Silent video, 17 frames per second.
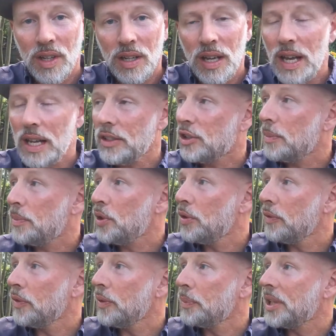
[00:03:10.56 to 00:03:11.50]
And hey, it's a
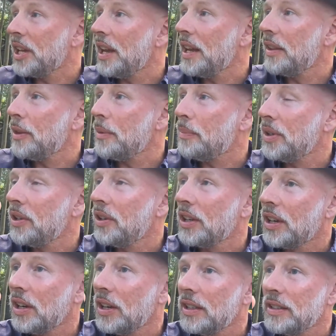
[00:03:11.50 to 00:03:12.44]
beautiful day in the
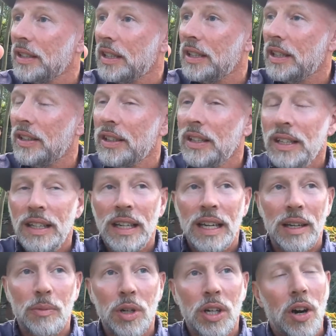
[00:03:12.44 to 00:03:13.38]
beer garden here.
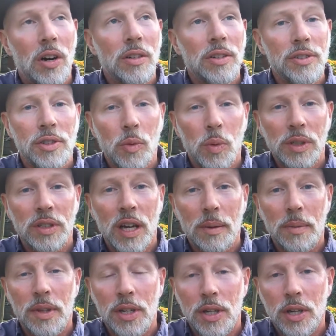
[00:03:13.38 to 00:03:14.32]
And regardless of what
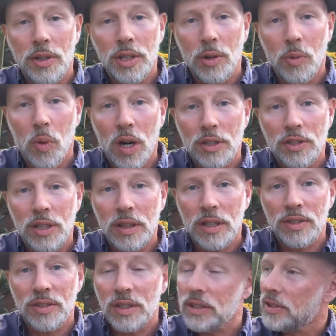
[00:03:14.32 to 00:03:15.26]
time of the year you're watching
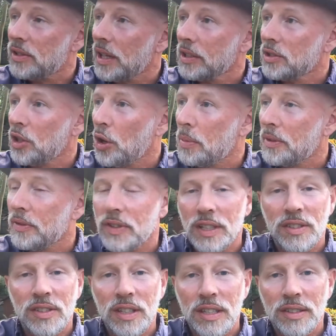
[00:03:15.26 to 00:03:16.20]
this, it's
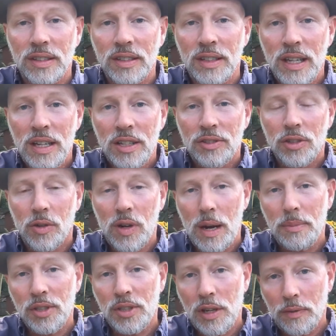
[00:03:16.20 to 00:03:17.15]
Oktoberfest season. So
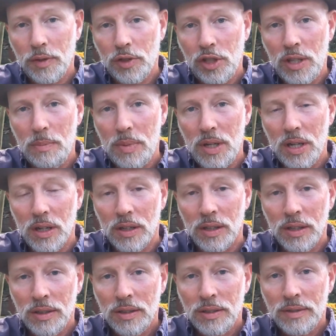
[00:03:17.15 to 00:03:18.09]
grab yourself a cheap
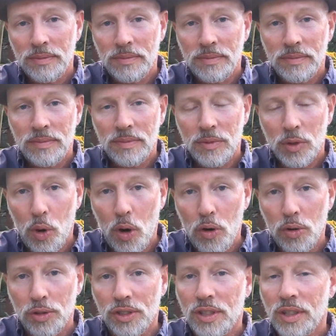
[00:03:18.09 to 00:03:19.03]
beer.
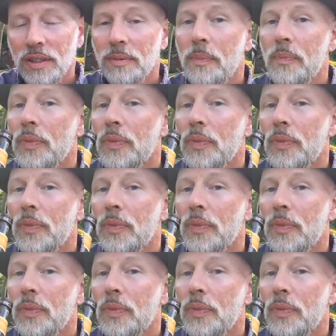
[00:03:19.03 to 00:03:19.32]
Prost!